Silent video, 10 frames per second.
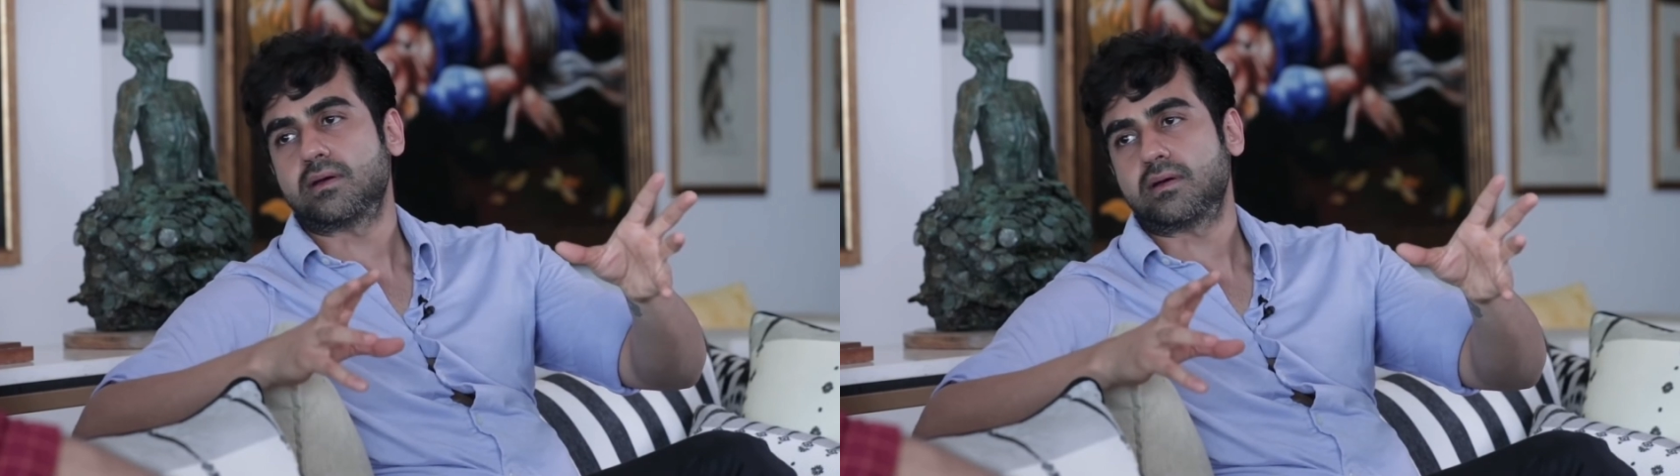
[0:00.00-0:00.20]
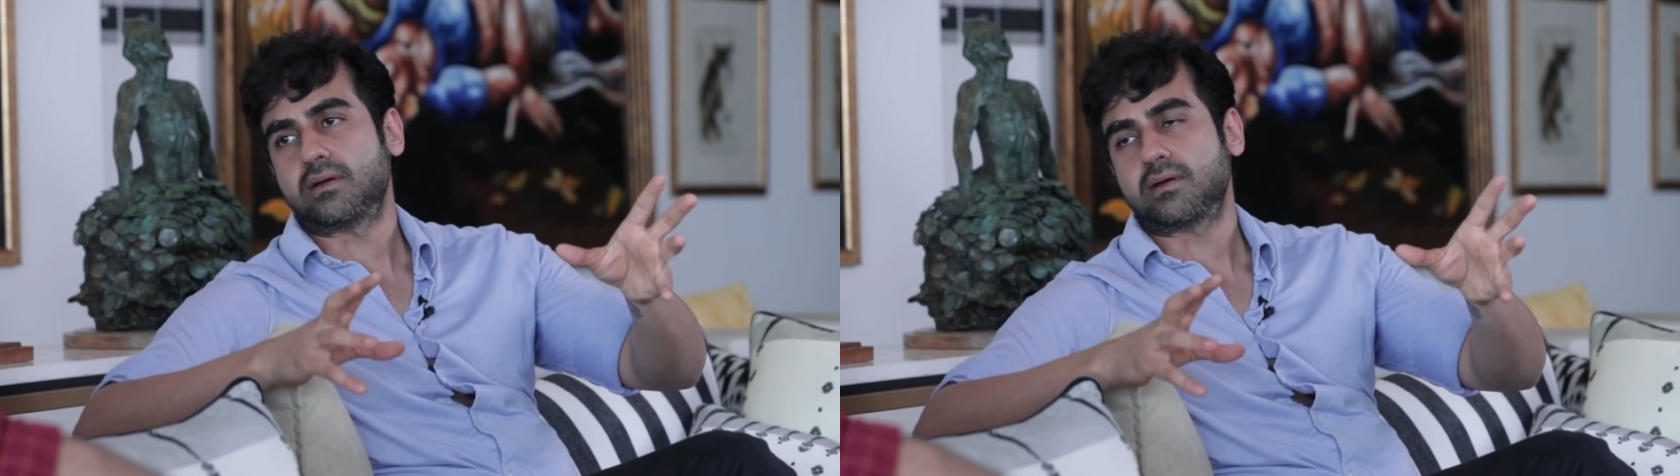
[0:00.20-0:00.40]

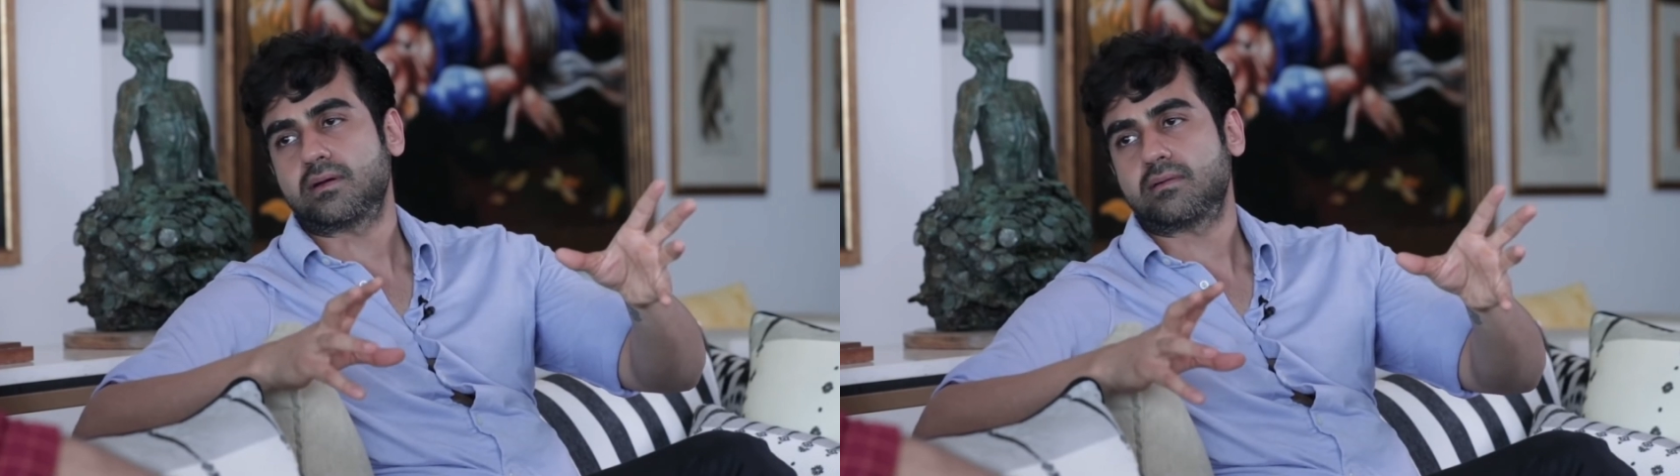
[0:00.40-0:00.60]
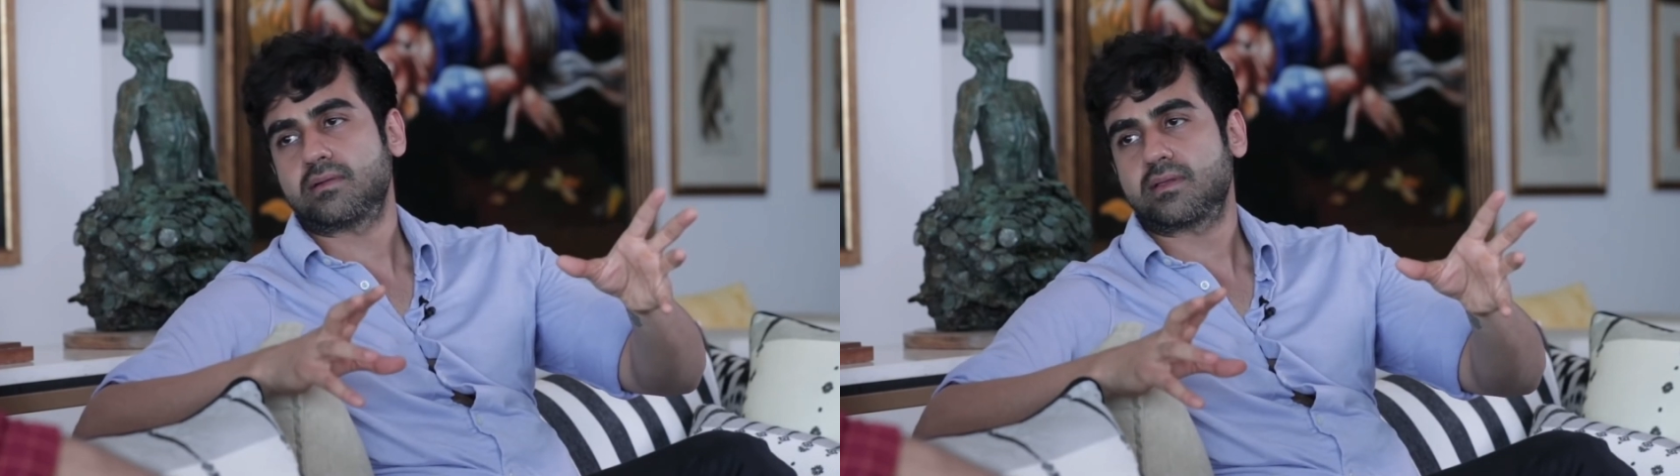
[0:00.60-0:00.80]

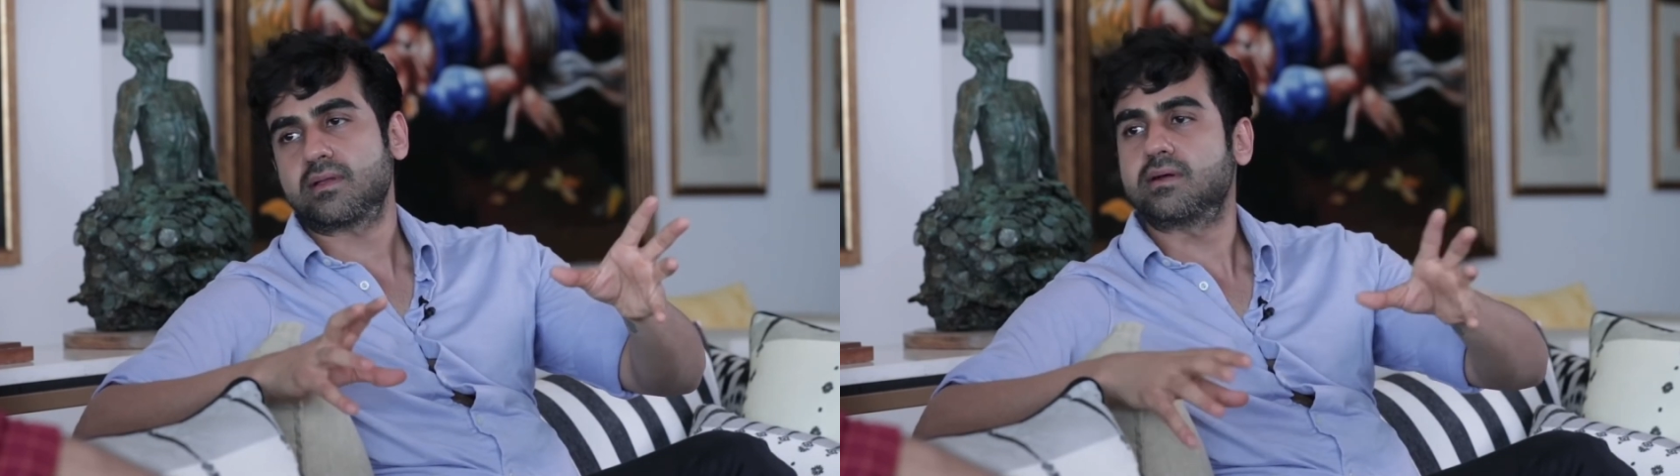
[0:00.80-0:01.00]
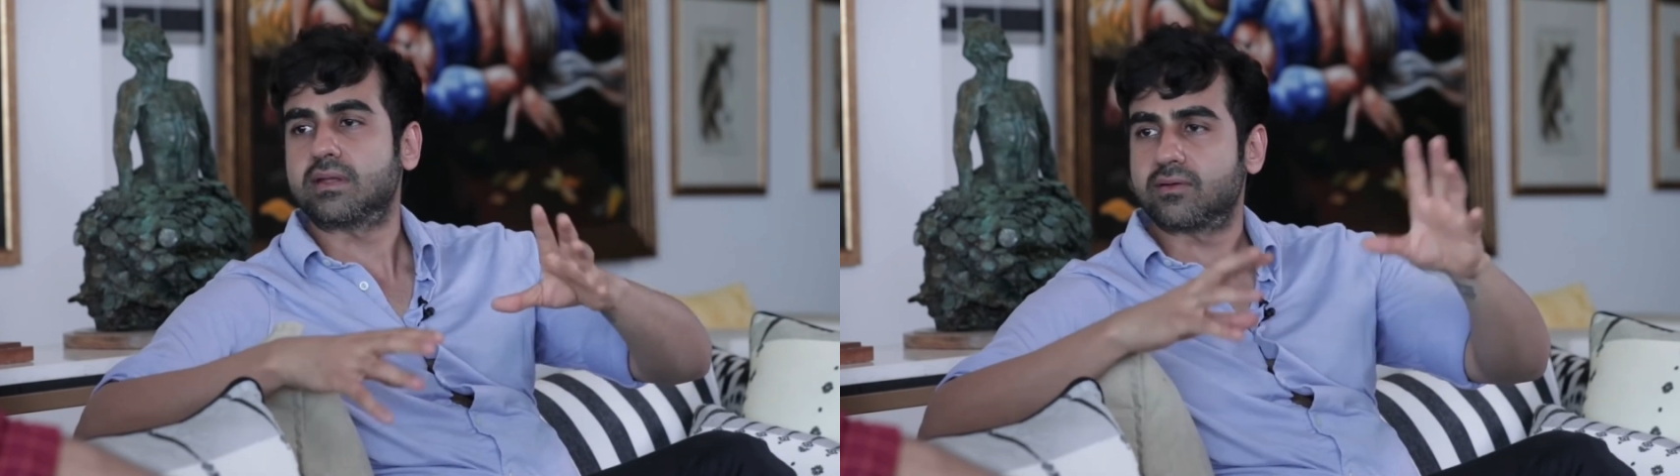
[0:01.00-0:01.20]

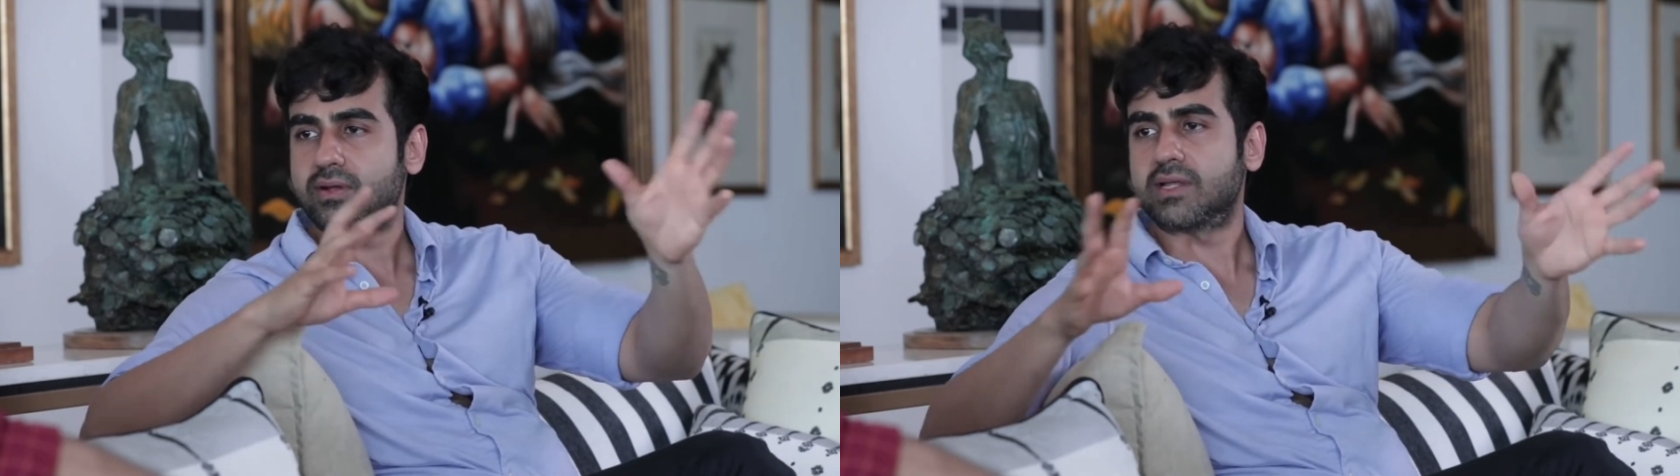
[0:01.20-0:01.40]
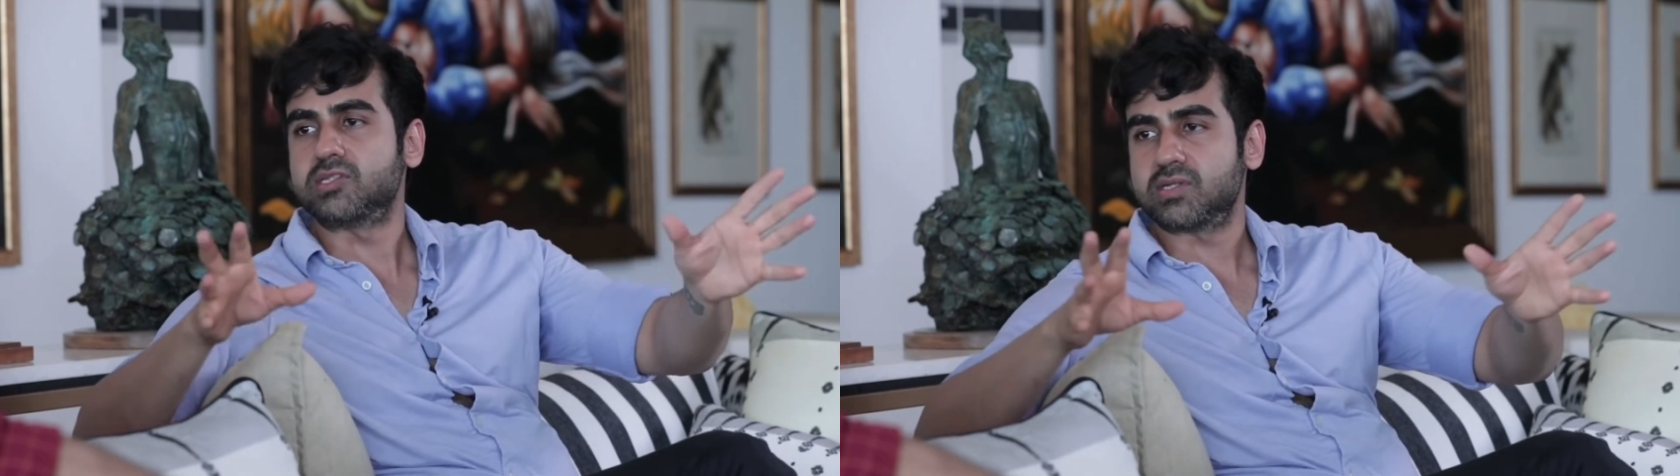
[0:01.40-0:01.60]

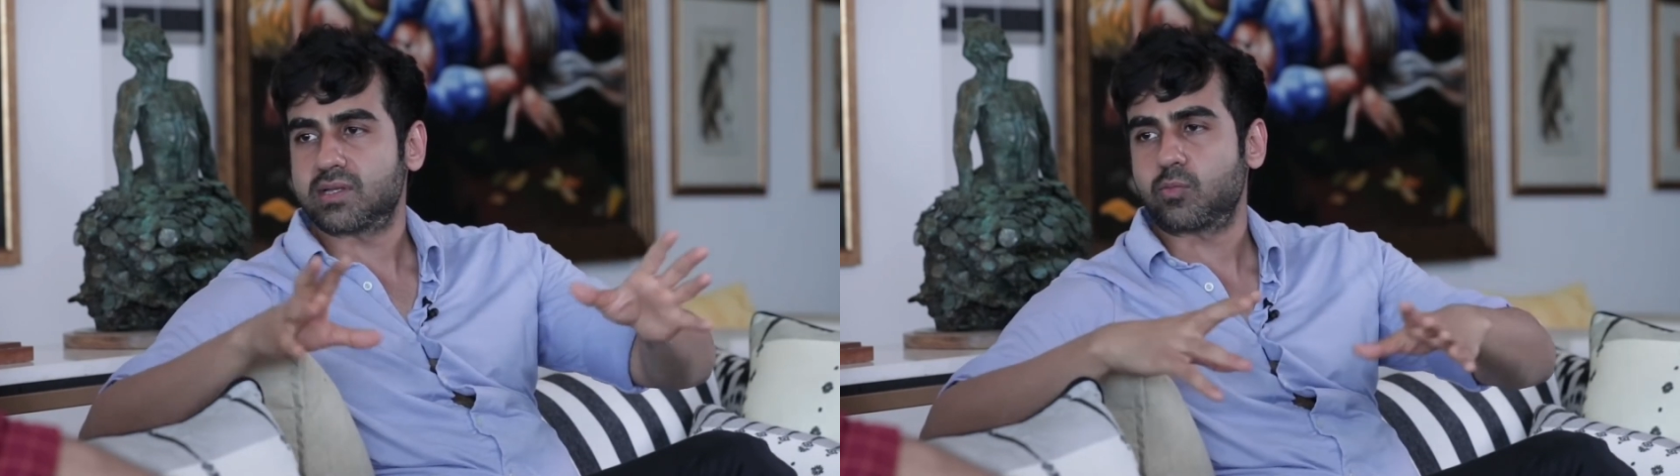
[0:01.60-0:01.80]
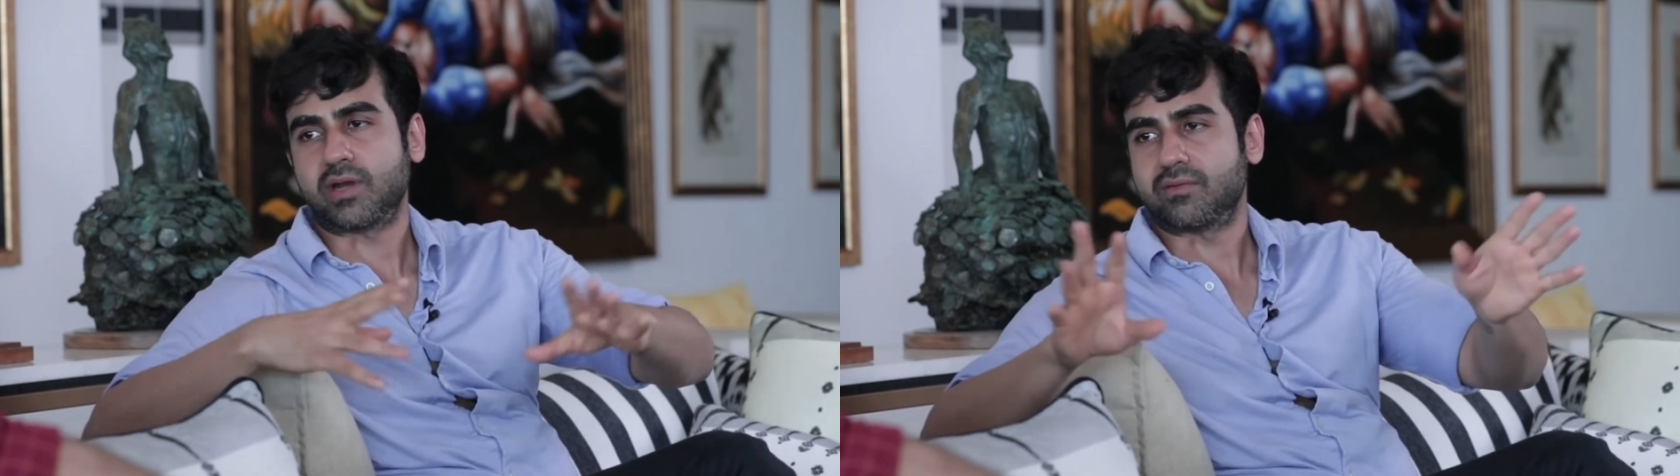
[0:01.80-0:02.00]

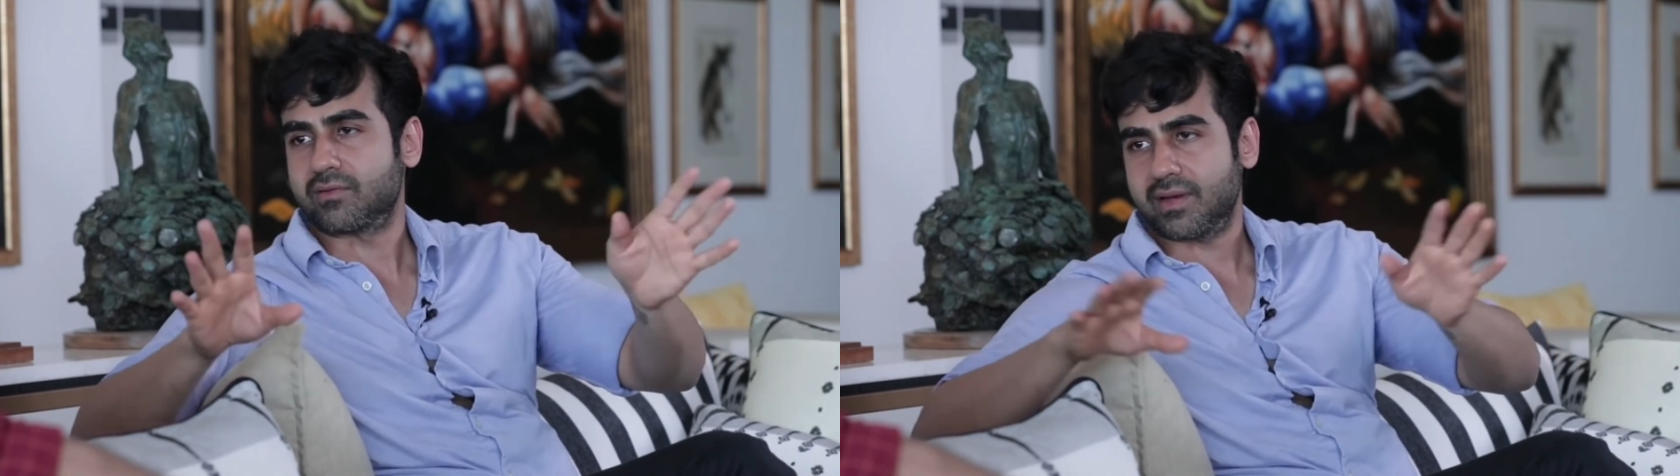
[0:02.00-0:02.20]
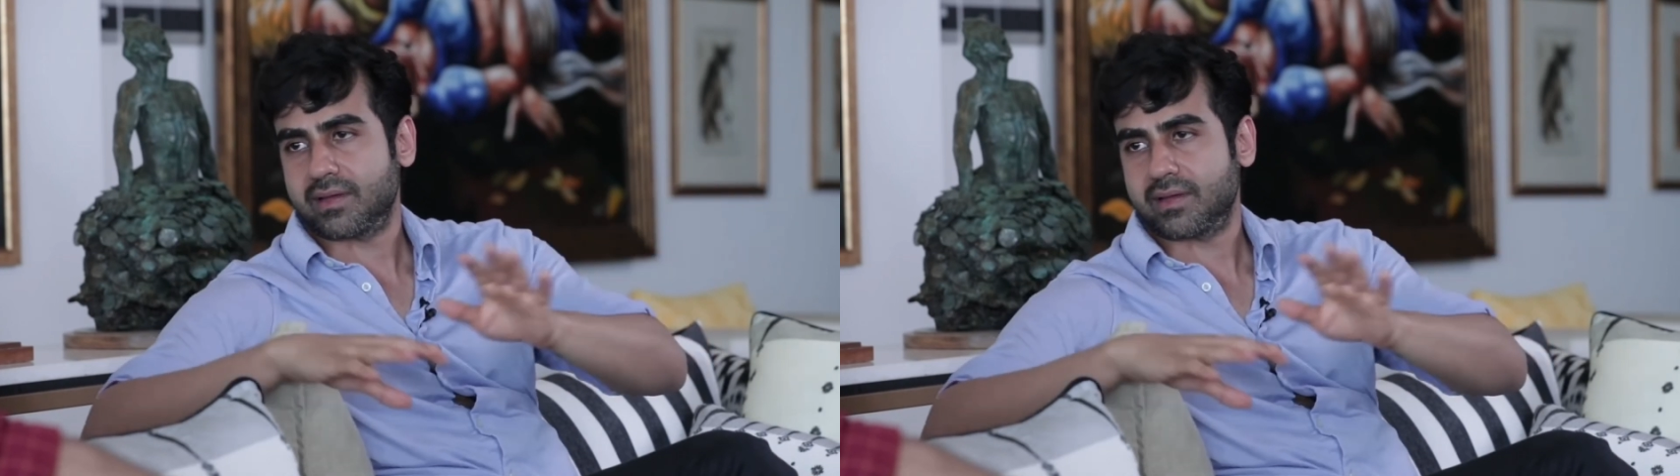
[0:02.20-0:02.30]
religious whatever,